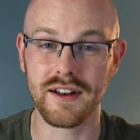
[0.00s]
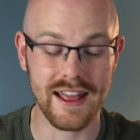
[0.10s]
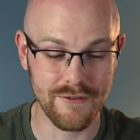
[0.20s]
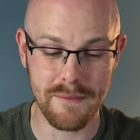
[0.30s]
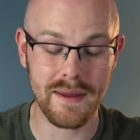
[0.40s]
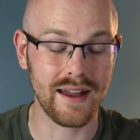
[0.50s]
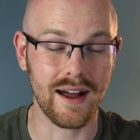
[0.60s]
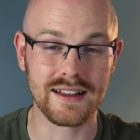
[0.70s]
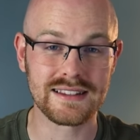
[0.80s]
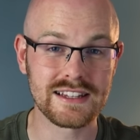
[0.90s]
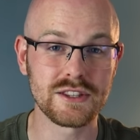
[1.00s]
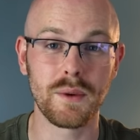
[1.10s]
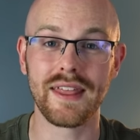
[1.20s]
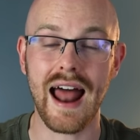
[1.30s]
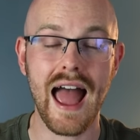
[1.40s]
And if I'm being honest, this is the
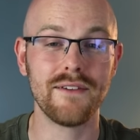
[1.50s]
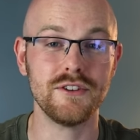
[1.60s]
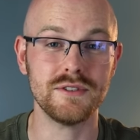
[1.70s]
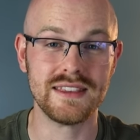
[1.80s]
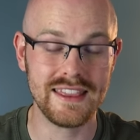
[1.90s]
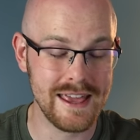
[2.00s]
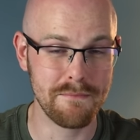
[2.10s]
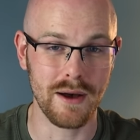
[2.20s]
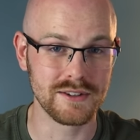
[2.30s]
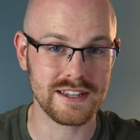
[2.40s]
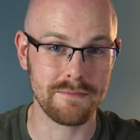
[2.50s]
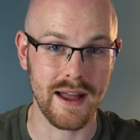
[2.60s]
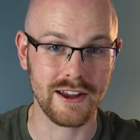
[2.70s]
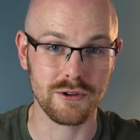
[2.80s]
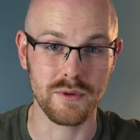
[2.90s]
one that I have used the most in
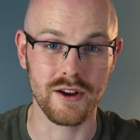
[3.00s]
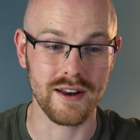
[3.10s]
my career.